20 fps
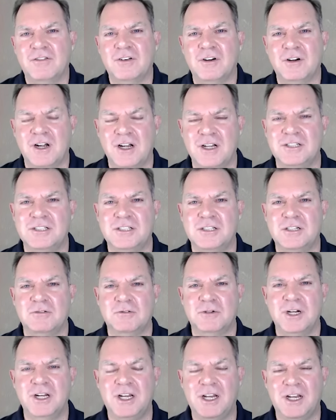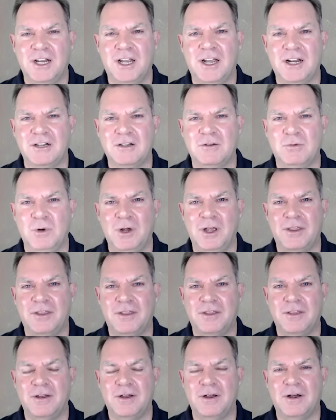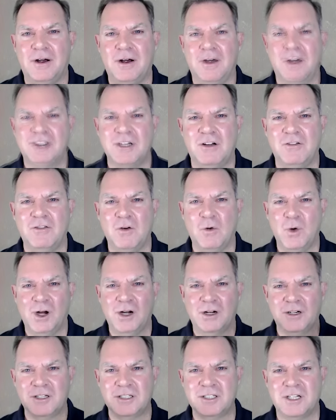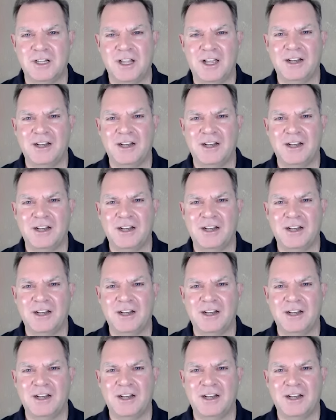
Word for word: for us to reconnect with our self awareness.